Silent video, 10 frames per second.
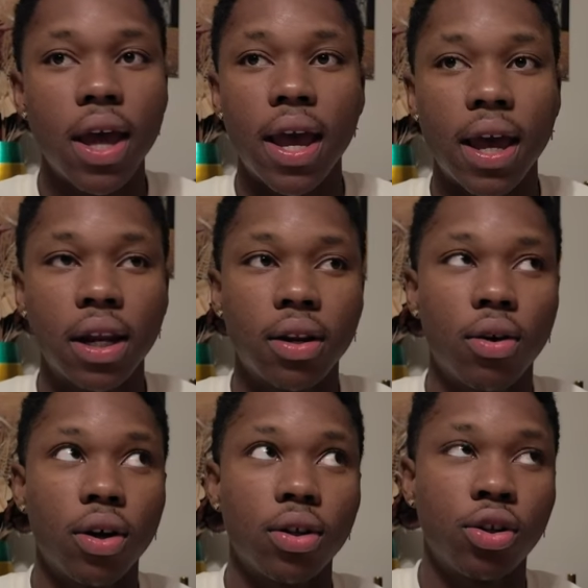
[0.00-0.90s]
And
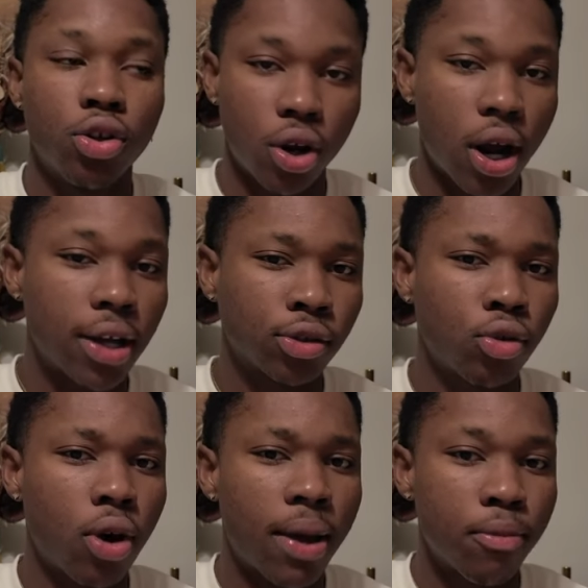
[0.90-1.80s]
during high
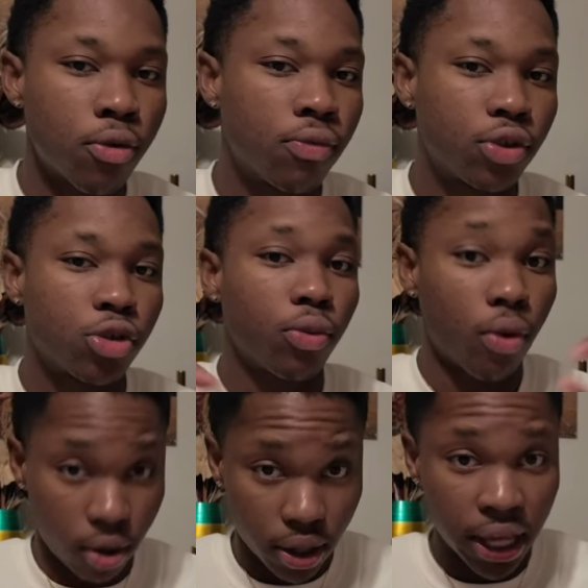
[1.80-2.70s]
school, I moved
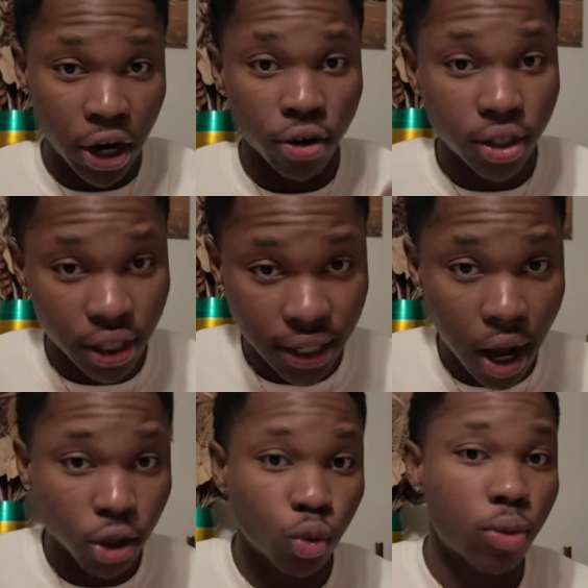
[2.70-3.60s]
here to this
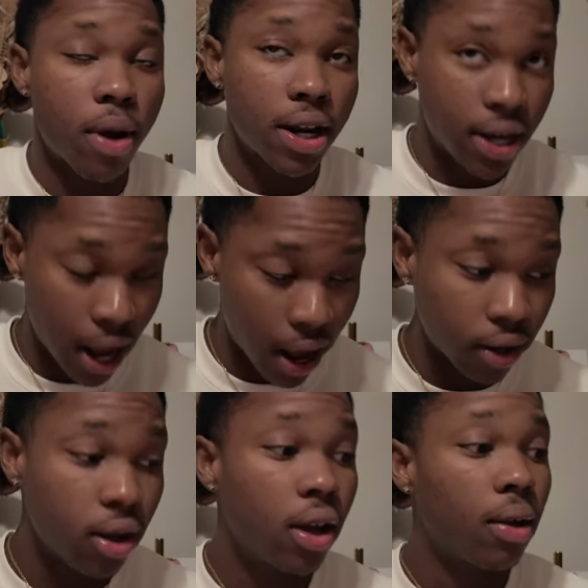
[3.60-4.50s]
house with my
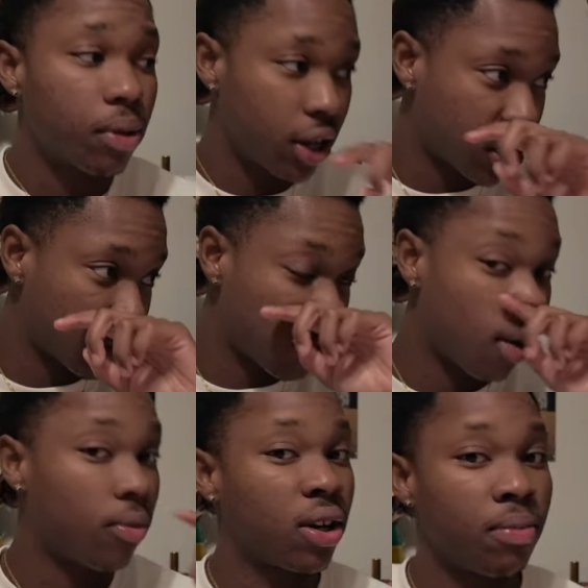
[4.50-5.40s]
dad because my
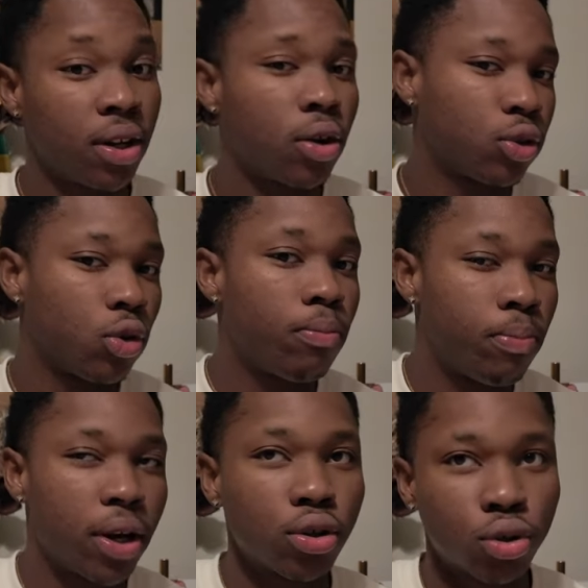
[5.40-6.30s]
mom wanted me to go to a
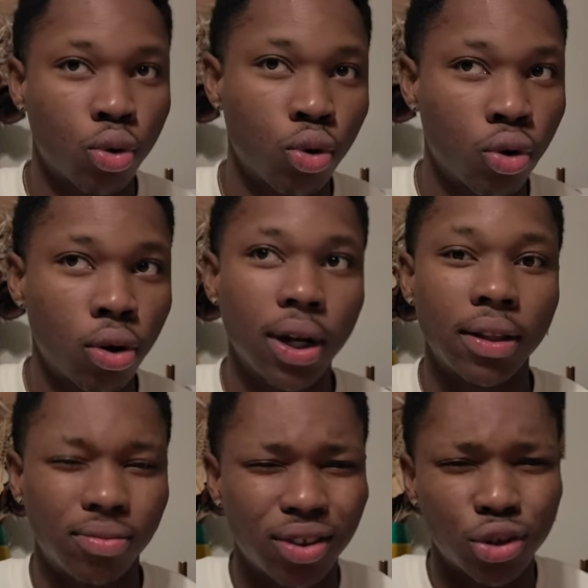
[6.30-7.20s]
better school,
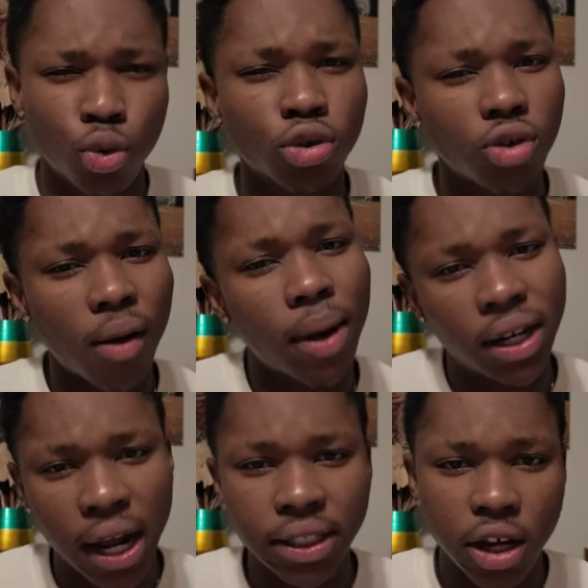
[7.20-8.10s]
and the schools around my
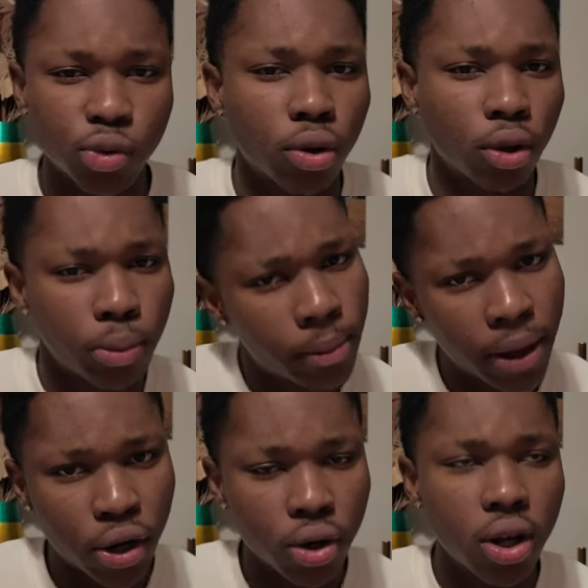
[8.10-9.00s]
dad's house were a little bit
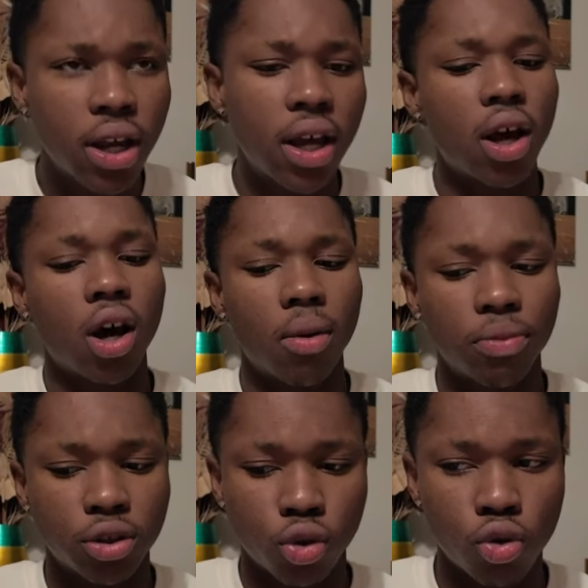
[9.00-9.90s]
better.
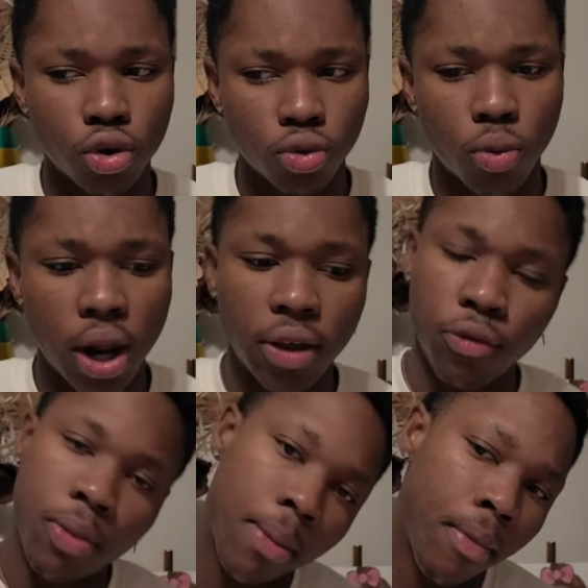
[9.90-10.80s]
The schools where I live
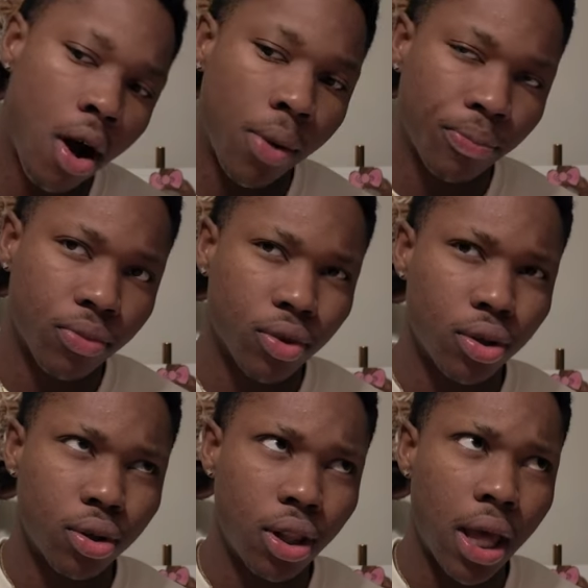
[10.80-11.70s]
with my mom,
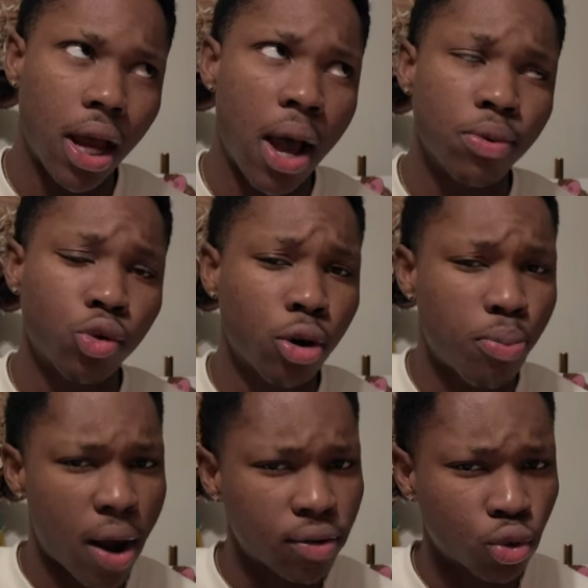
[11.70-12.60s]
like, I was going to
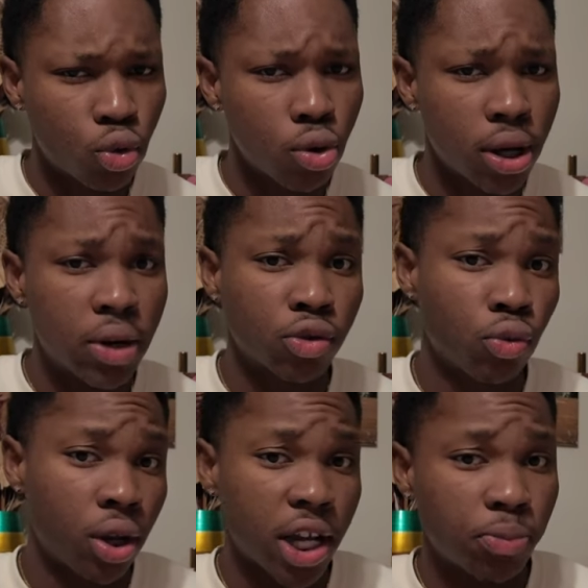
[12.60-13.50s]
private school, and it was a
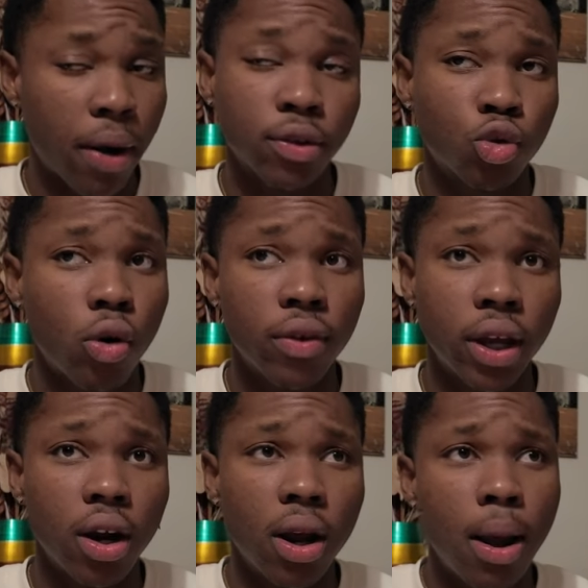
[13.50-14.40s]
really nice private school over
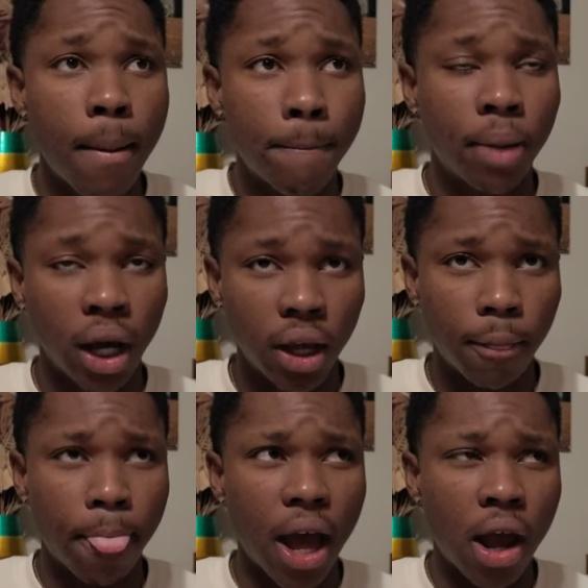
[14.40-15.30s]
there, but
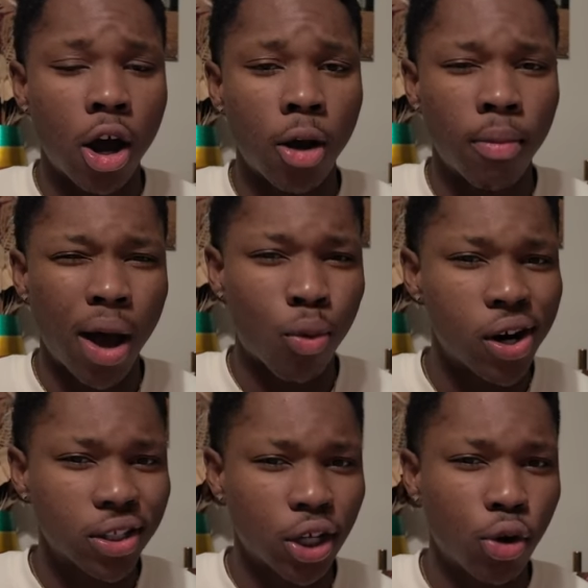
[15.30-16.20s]
I
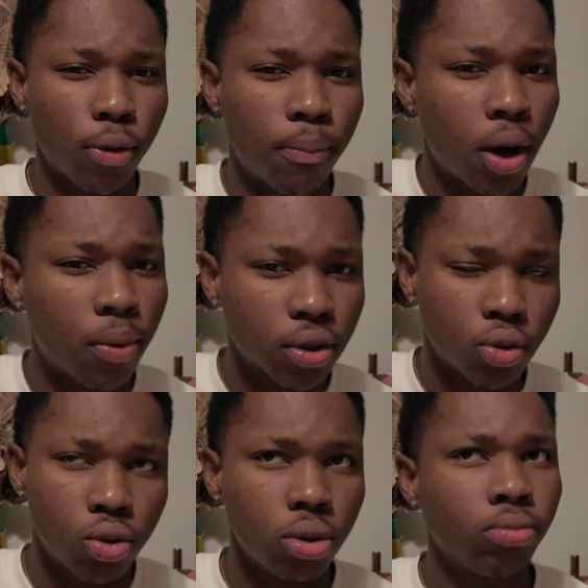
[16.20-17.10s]
wanted to go to public
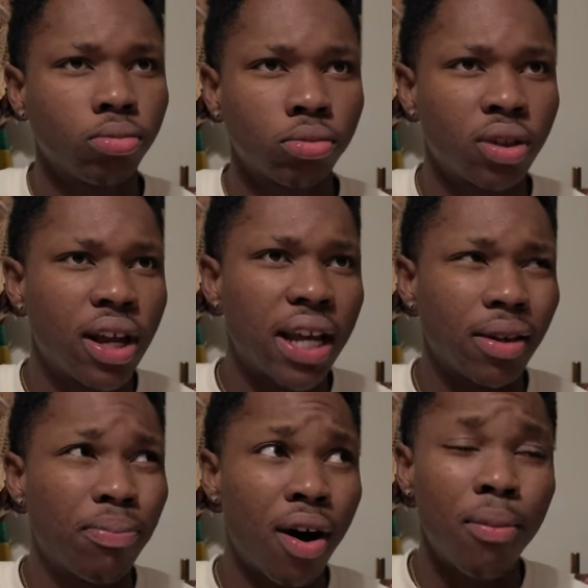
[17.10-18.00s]
school, and
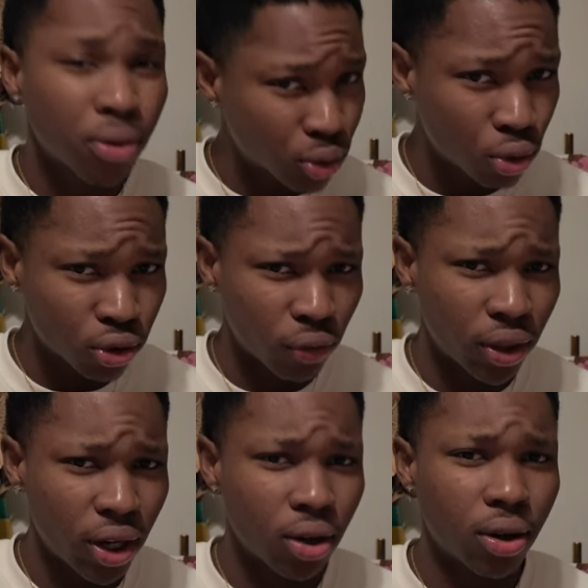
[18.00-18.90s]
the public schools over
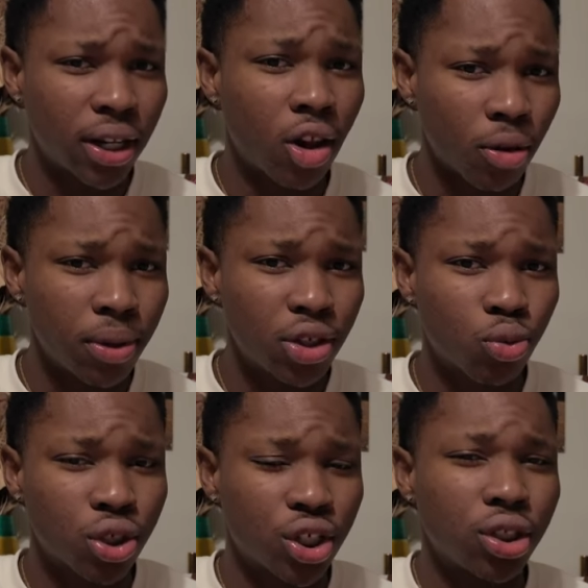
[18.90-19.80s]
there in Long
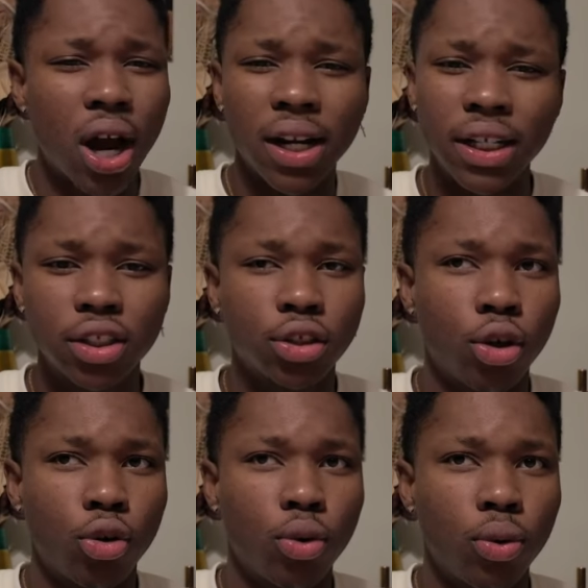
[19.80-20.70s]
Beach were just not it.
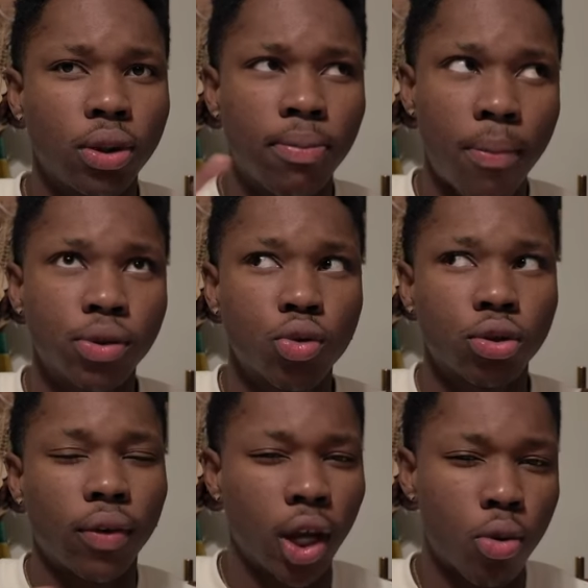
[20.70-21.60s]
So the public
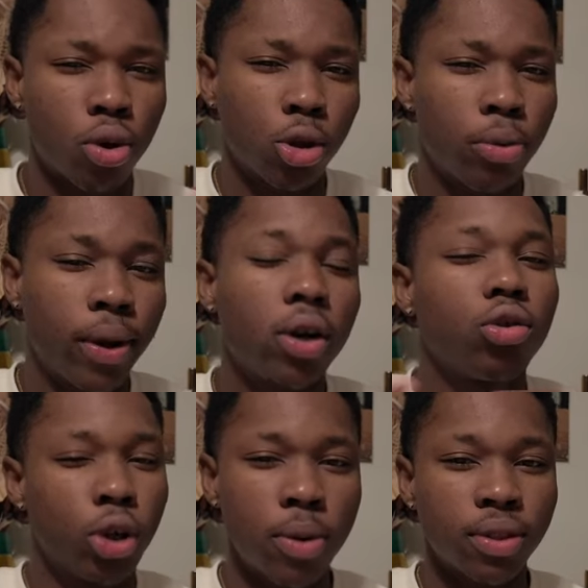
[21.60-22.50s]
schools over here were a little bit better,
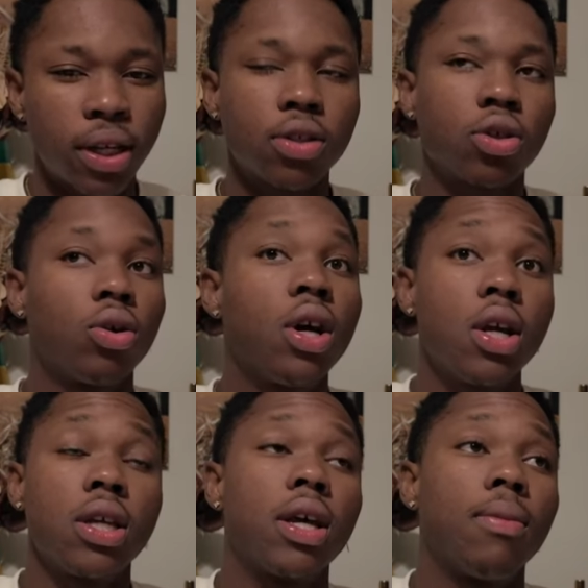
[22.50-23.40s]
you get what I'm saying? So
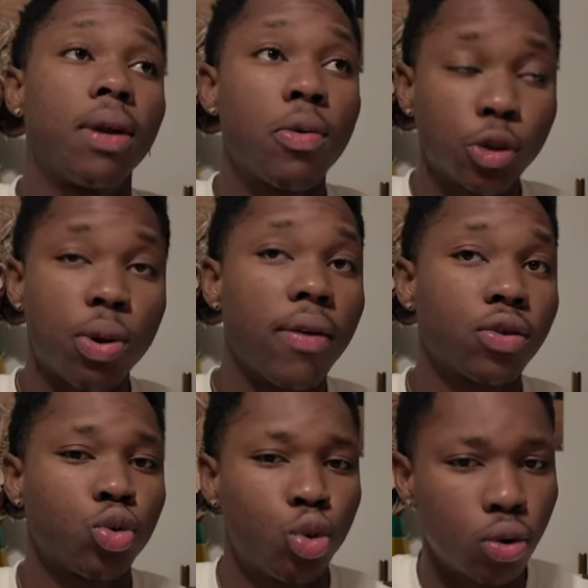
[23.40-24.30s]
yeah, but I went to private
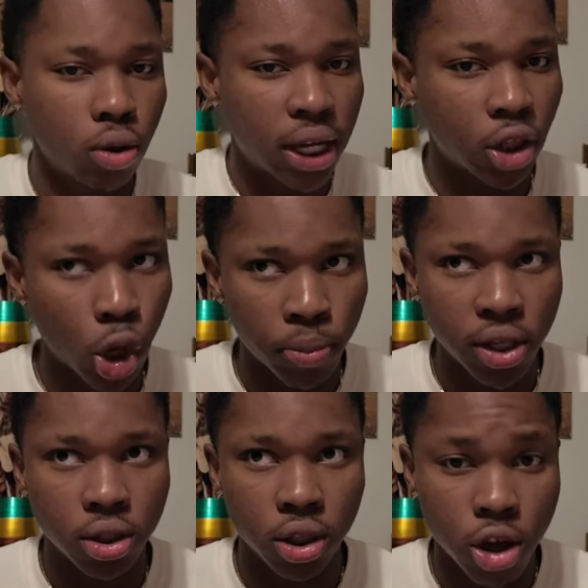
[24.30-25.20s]
school in Long
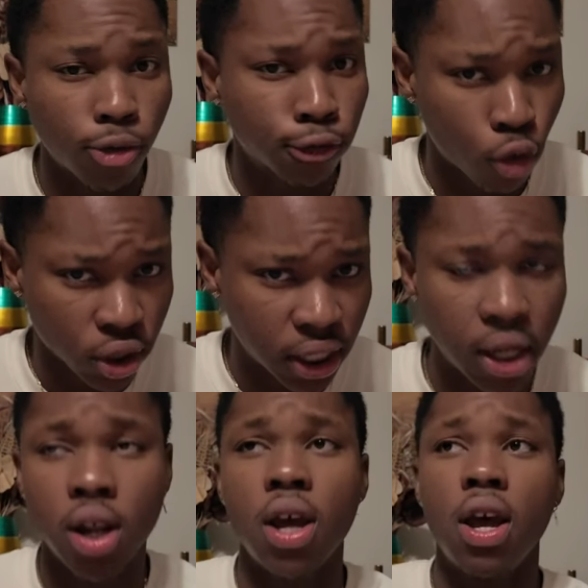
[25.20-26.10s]
Beach until I was 14.